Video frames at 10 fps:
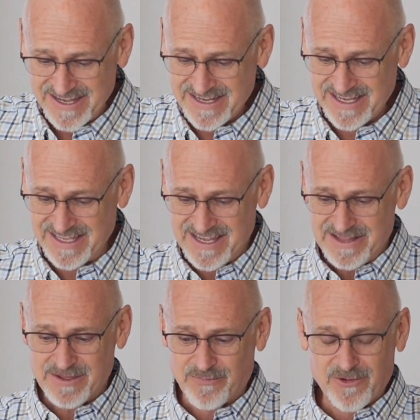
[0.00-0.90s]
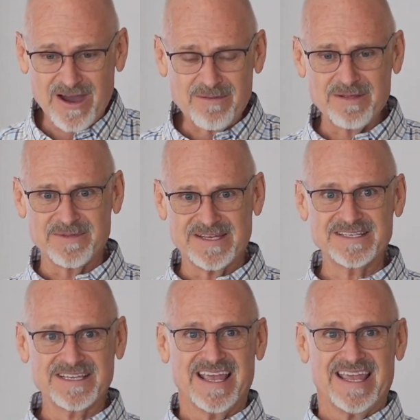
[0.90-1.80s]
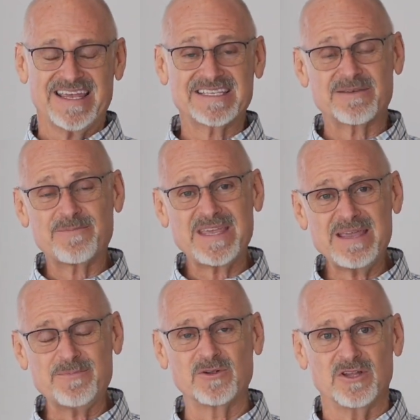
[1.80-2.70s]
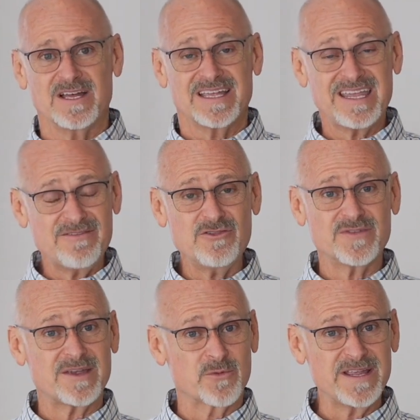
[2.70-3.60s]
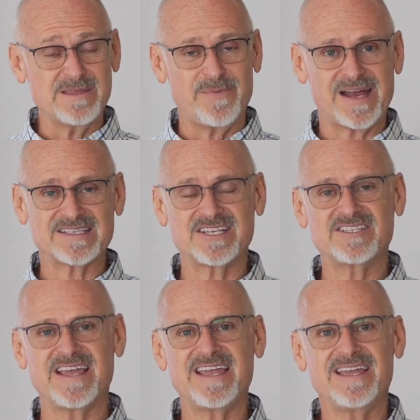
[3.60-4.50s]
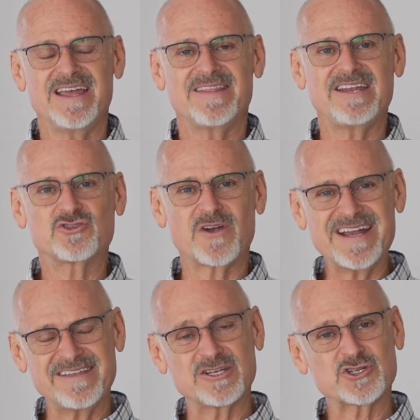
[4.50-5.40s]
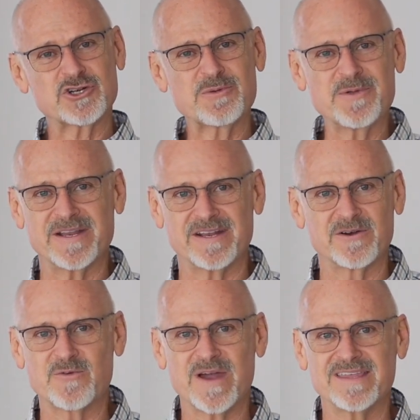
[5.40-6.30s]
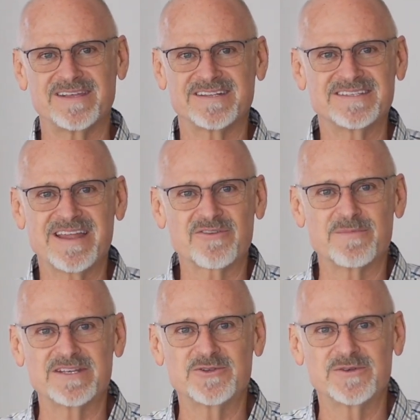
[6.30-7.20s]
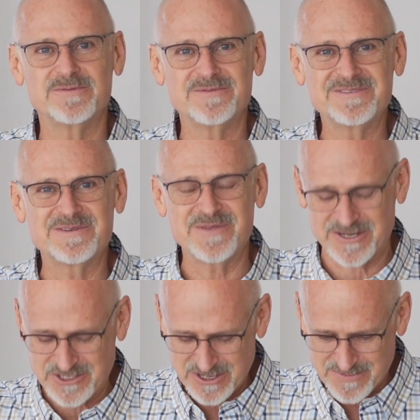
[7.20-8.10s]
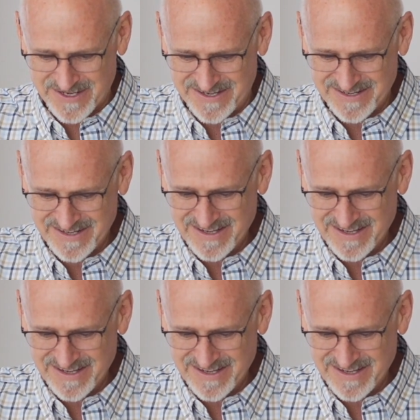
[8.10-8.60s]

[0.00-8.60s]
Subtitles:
The problem is that people, even though they read the passage, they try to interpret it in a way that it's never meant to be interpreted.